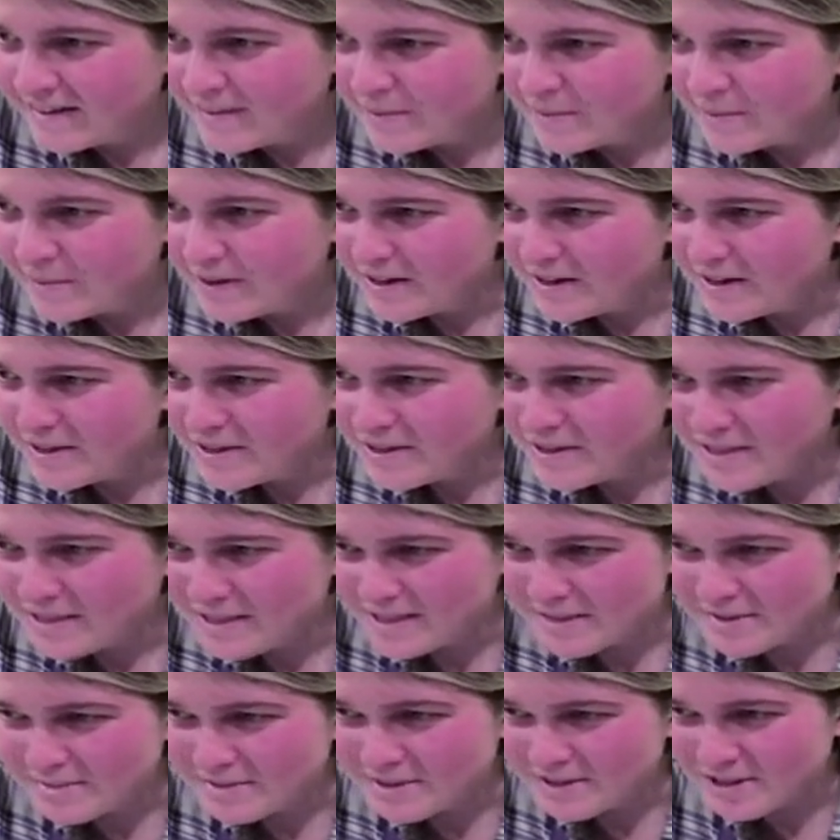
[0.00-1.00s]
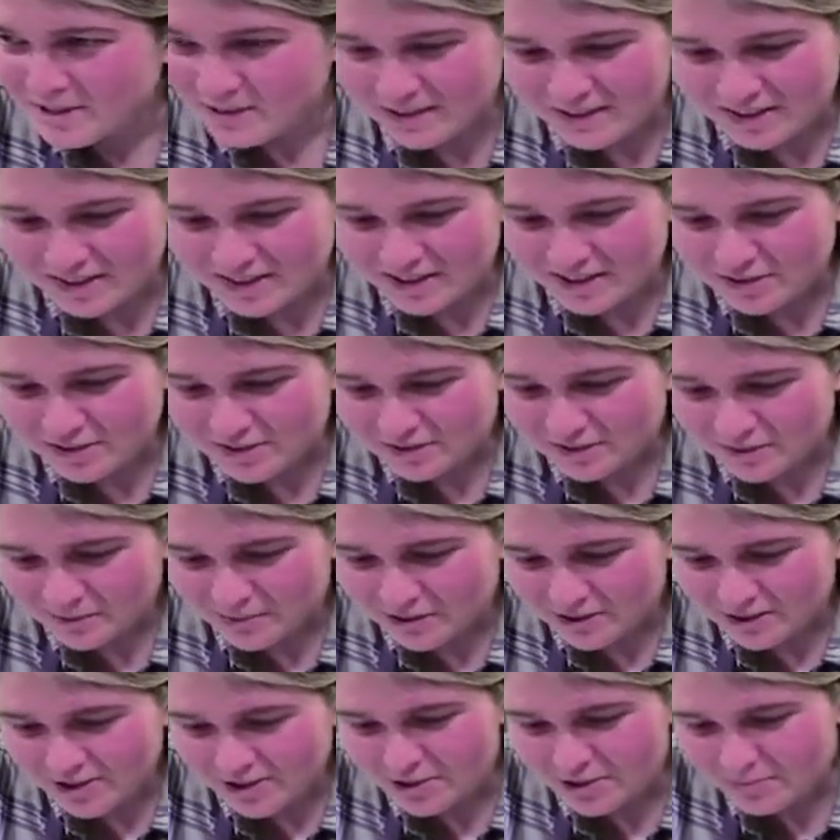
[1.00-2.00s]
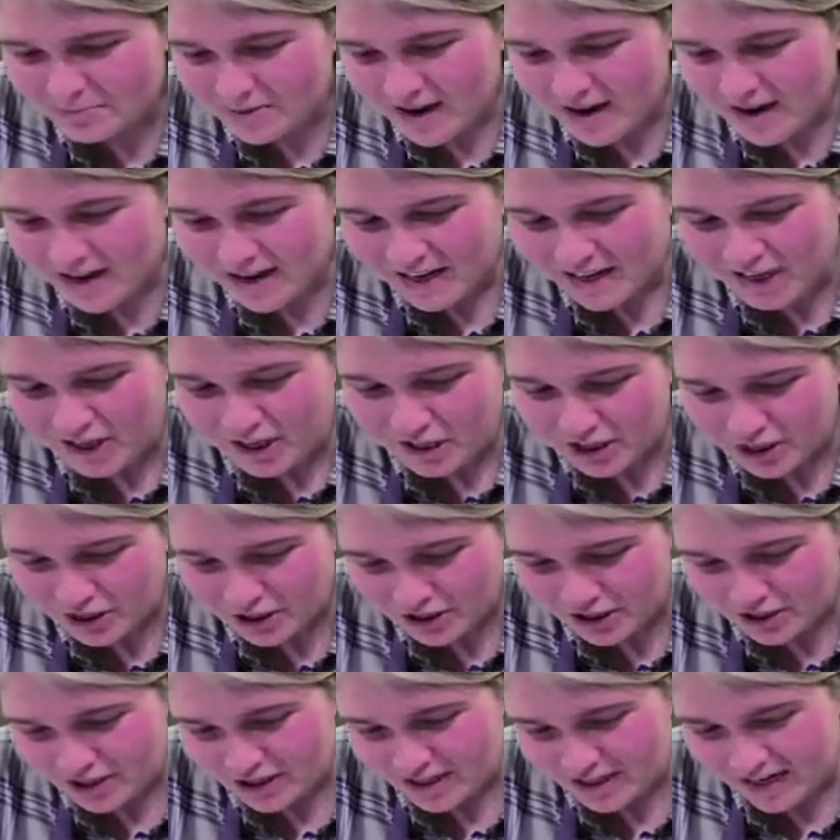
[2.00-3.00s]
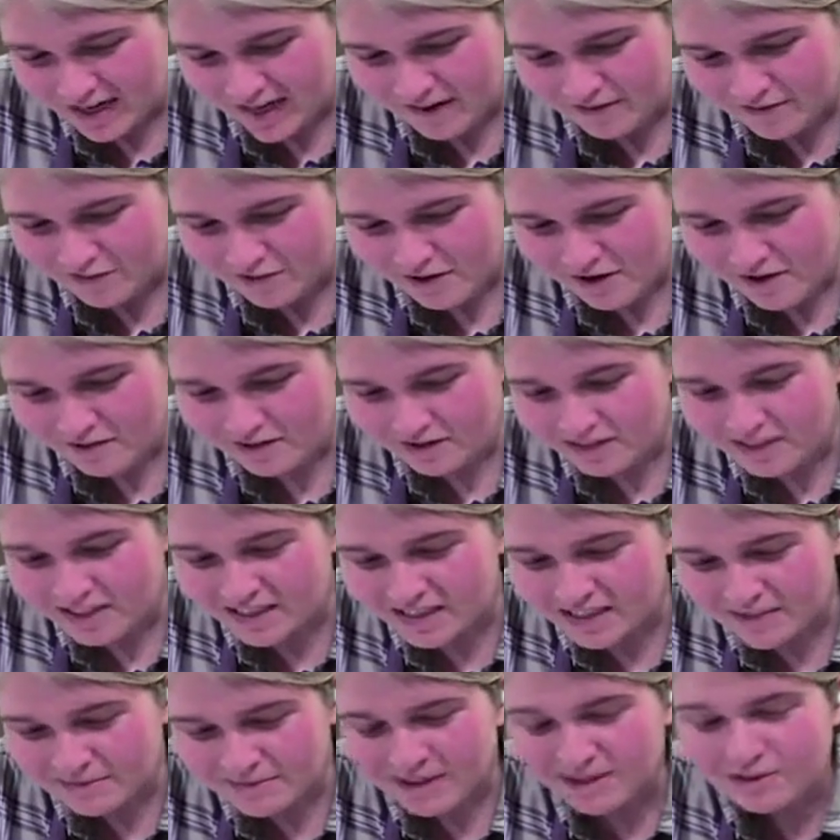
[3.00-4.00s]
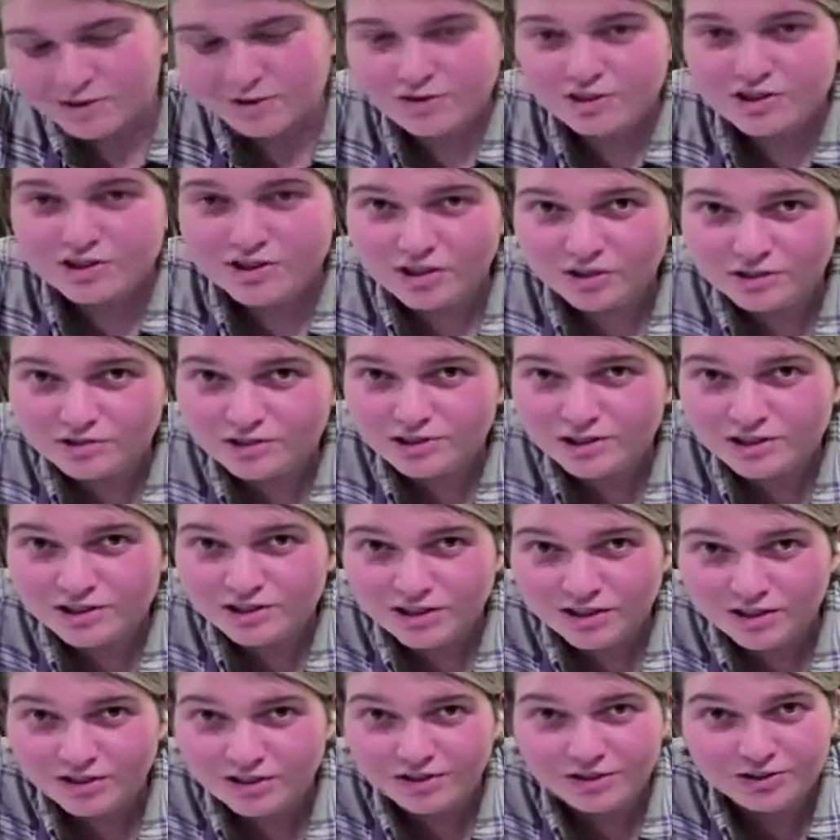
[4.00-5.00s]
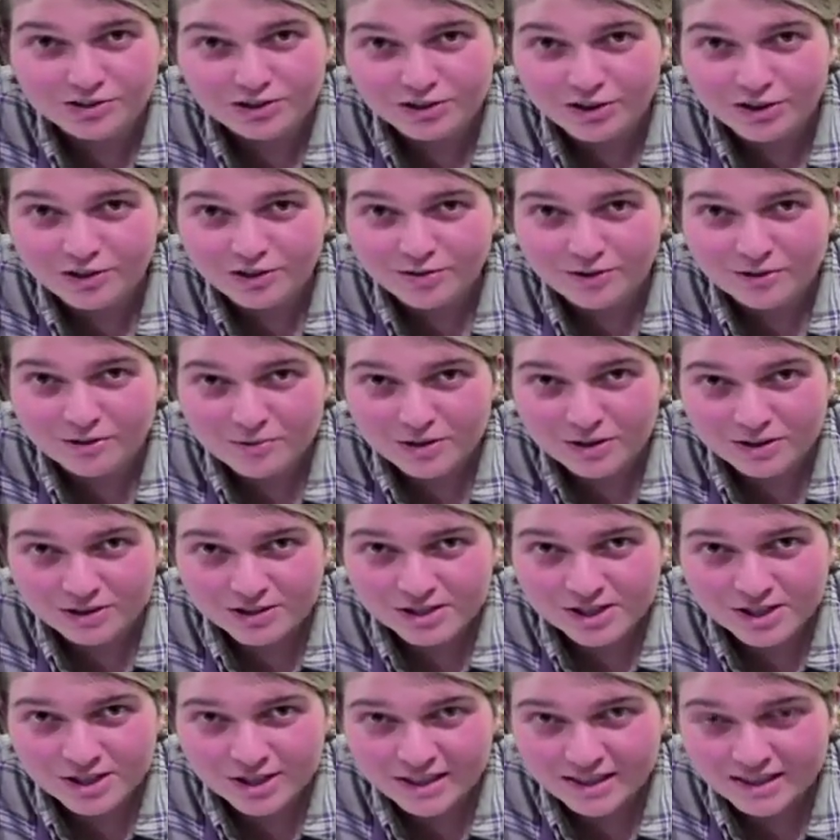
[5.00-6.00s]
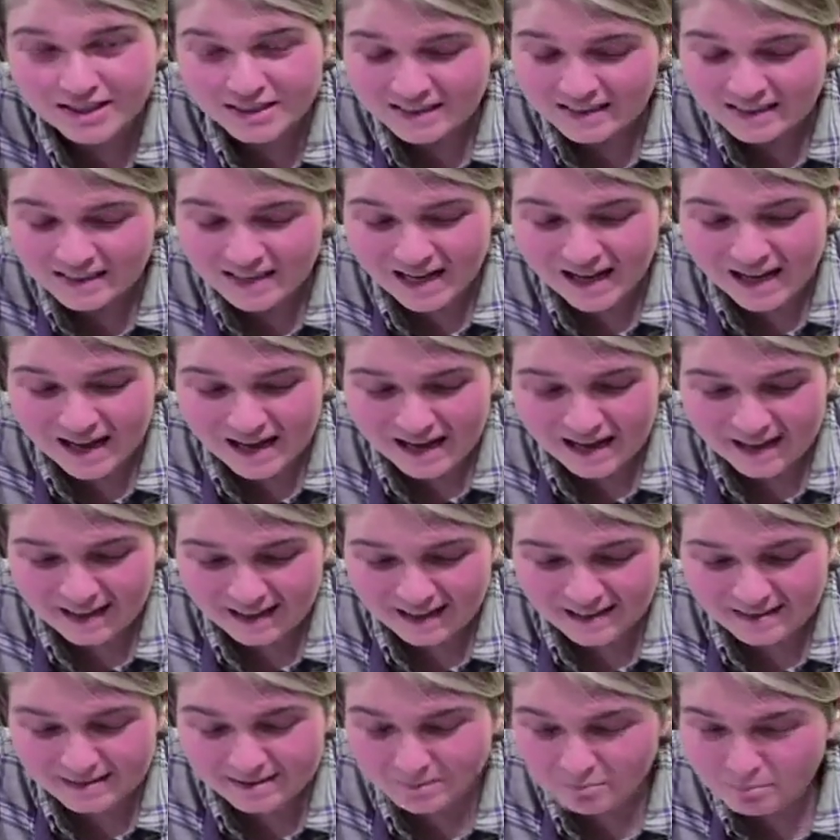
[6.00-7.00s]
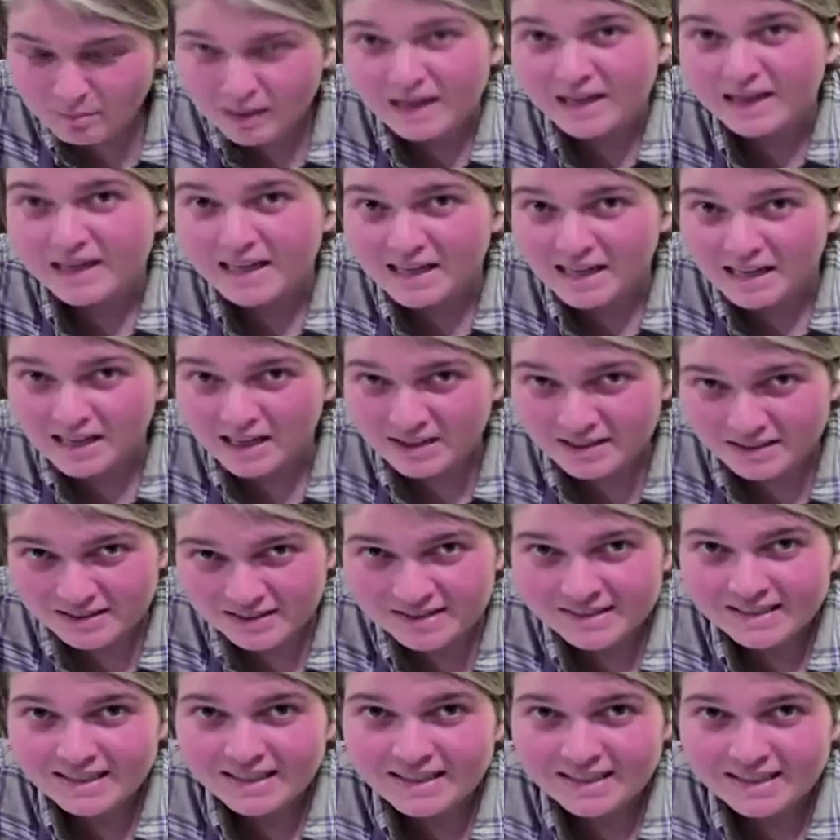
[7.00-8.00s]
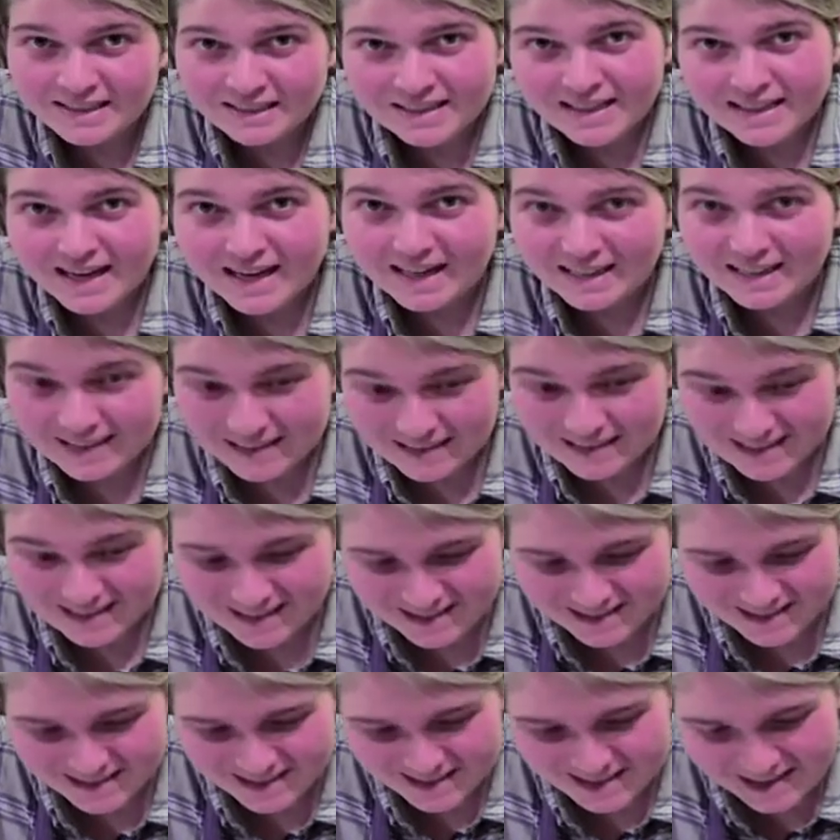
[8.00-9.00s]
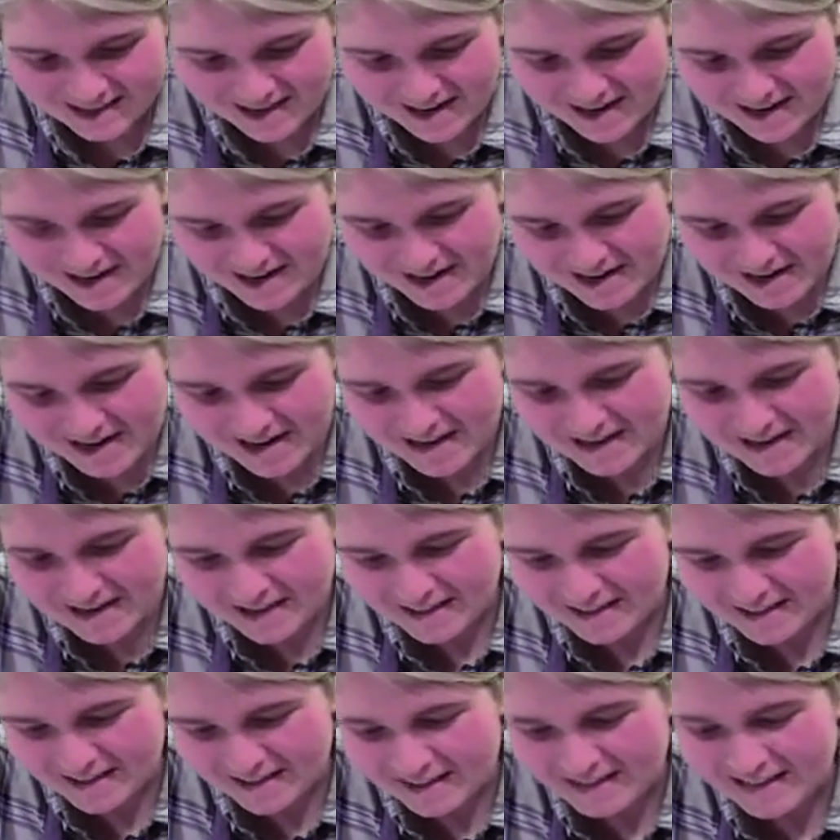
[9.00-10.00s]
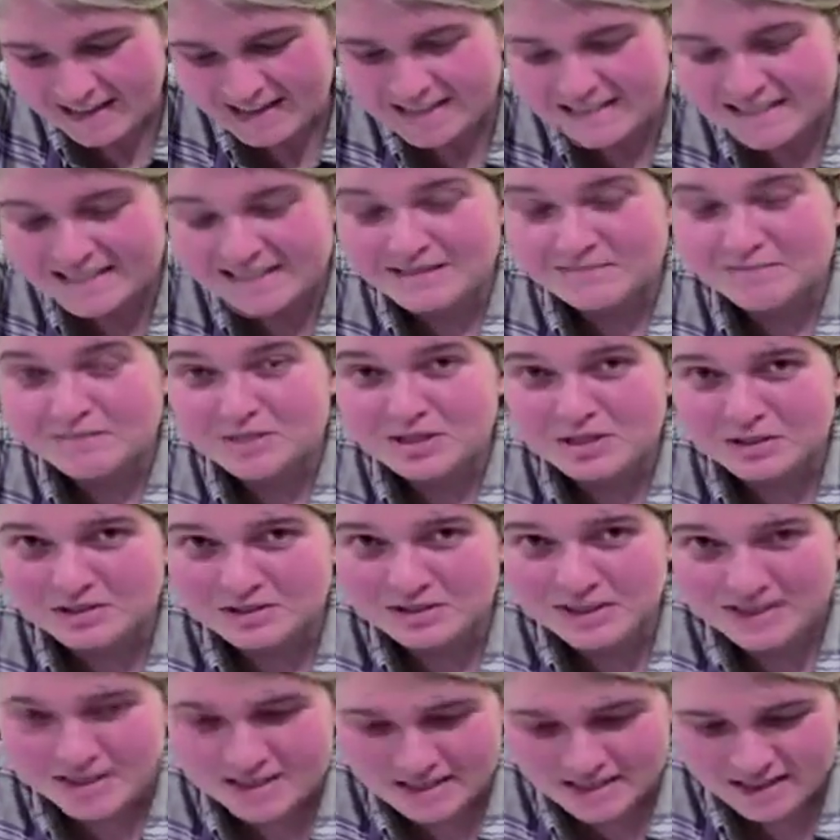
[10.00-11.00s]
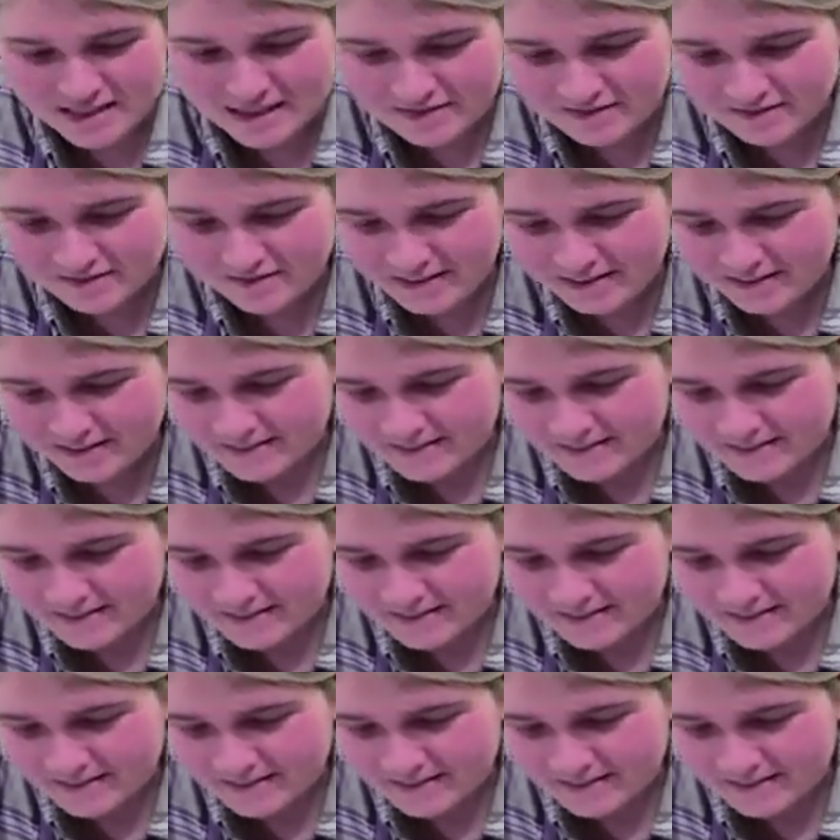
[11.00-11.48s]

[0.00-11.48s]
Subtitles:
We're used to some salt in Overwatch. My gosh, yeah. If you ever need some extra salt, just log onto Overwatch and play healer. That is some salty stuff.